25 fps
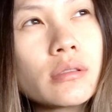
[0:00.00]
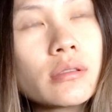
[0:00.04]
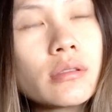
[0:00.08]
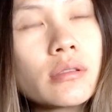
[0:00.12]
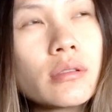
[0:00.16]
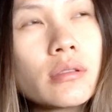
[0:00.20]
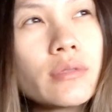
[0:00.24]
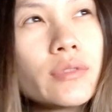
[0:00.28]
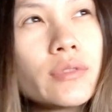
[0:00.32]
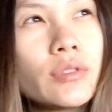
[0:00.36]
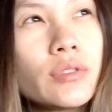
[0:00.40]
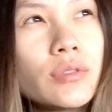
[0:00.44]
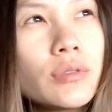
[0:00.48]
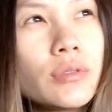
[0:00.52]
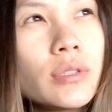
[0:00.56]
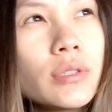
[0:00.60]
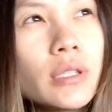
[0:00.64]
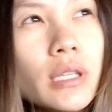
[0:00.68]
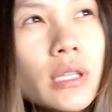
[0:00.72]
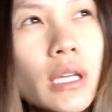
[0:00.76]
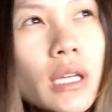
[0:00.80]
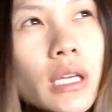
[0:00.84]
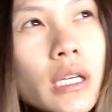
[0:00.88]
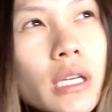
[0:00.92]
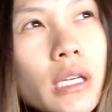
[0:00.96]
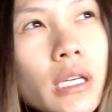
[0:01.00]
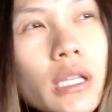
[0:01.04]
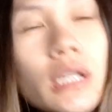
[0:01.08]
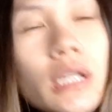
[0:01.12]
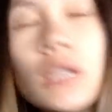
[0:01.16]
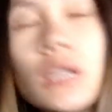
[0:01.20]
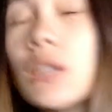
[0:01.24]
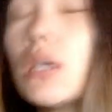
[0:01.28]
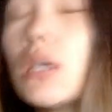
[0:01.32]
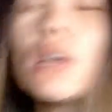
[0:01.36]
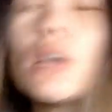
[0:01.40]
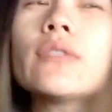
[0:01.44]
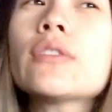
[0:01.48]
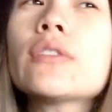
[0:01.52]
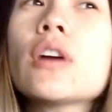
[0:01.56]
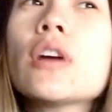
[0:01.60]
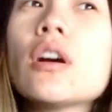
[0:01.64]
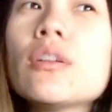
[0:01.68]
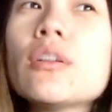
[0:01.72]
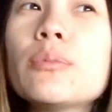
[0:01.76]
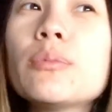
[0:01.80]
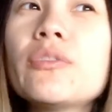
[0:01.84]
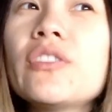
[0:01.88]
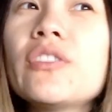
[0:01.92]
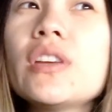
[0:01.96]
So if you're doing like a lot of
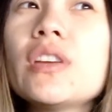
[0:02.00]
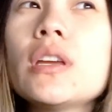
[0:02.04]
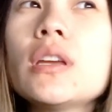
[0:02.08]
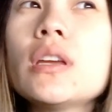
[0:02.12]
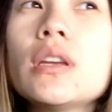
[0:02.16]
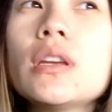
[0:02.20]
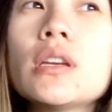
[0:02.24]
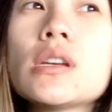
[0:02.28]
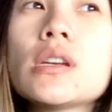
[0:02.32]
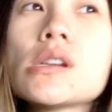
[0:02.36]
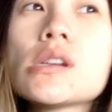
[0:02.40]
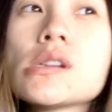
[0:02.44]
coffee,